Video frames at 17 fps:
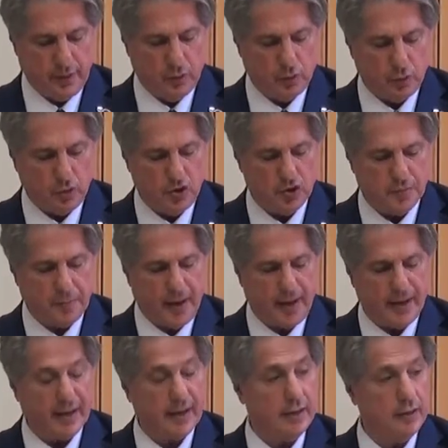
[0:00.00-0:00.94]
To
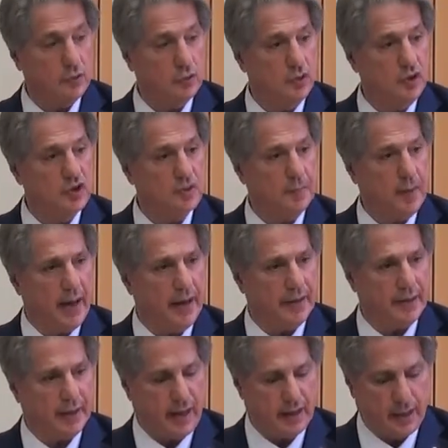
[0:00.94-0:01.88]
inspire, to
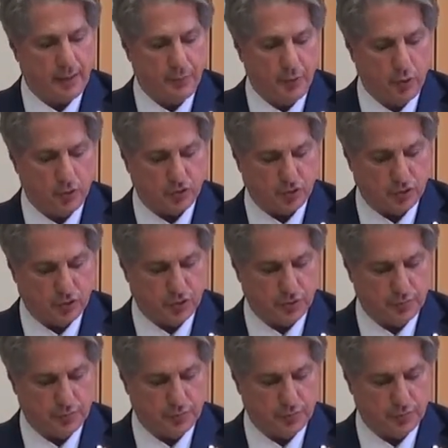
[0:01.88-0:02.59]
inspire Arab youth